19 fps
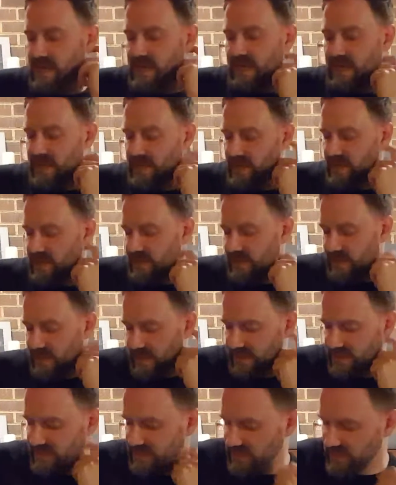And
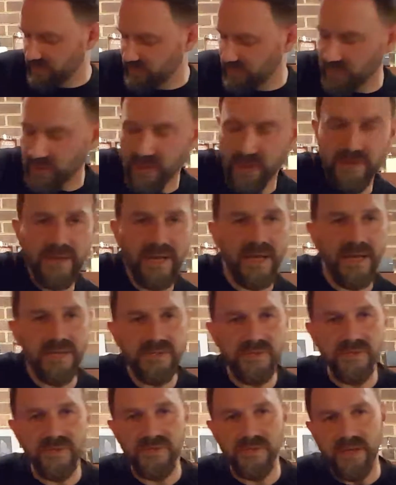I did a
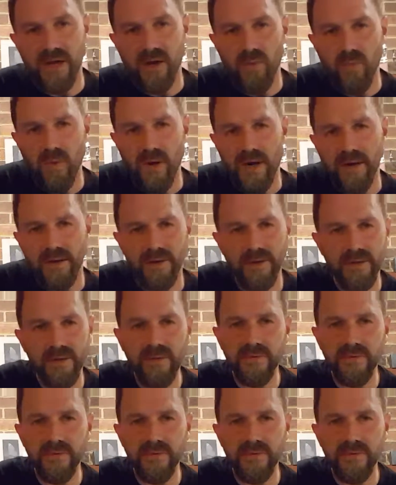broadcaster style wiring